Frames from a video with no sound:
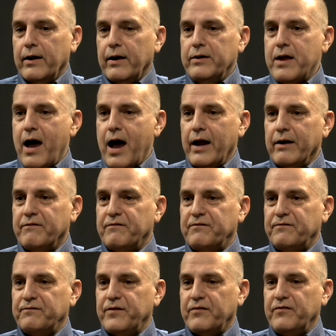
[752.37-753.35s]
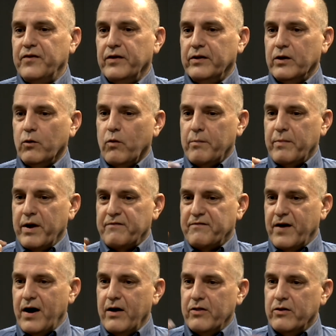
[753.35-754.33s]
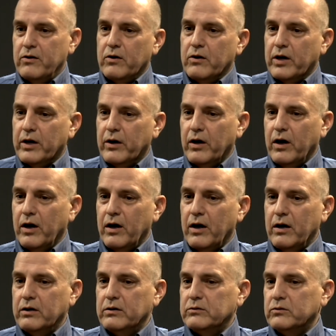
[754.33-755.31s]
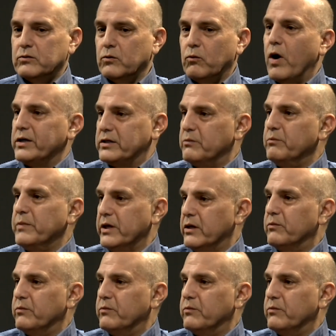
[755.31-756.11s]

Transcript: not fulfilling what my father uh, wanted me to.